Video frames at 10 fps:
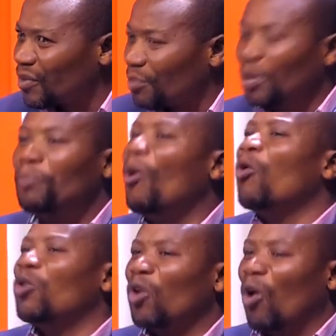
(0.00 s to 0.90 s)
People
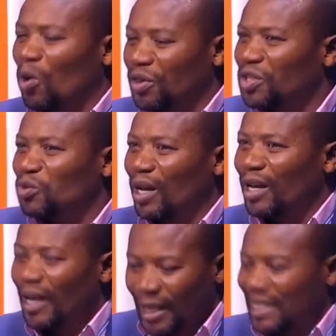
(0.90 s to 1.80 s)
who know, oh, this one.
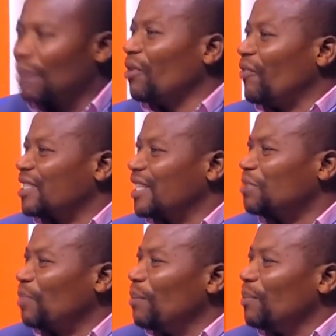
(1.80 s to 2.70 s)
Some of us, just
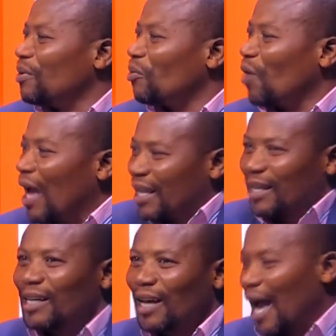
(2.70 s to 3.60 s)
by wearing,
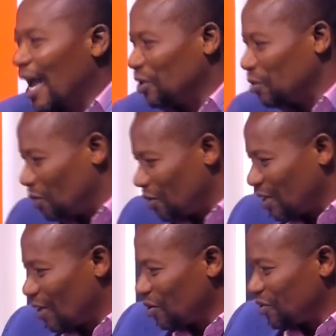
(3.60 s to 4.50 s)
the
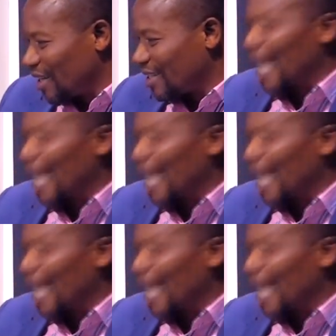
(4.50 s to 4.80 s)
way you dress, I